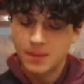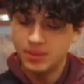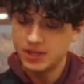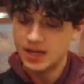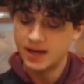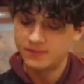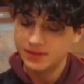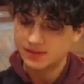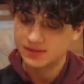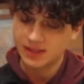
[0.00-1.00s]
but you have
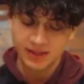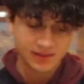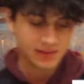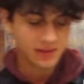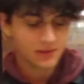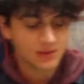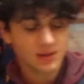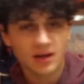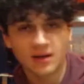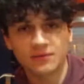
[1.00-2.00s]
these nice
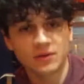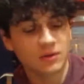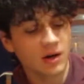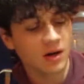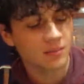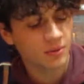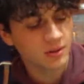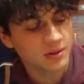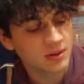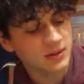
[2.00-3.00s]
soft
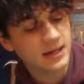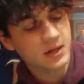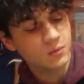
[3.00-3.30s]
longboard like